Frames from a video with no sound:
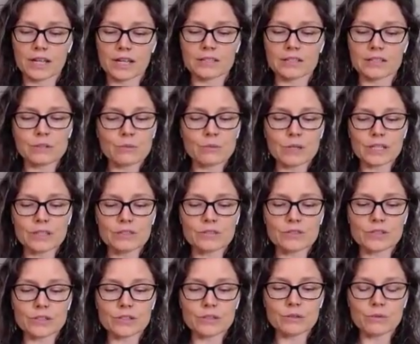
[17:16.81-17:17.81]
And so what you
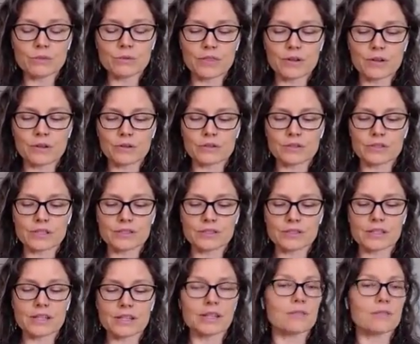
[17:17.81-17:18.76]
do with those is